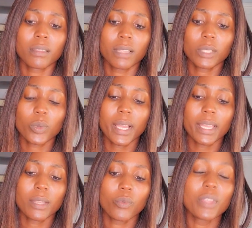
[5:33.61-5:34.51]
That's
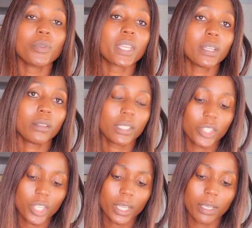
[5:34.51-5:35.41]
why when you kill the
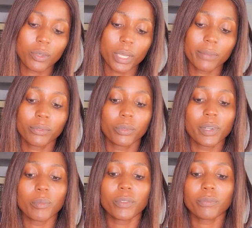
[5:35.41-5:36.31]
chicken, you have to
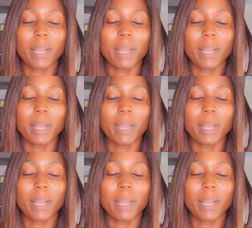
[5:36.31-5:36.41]
remove.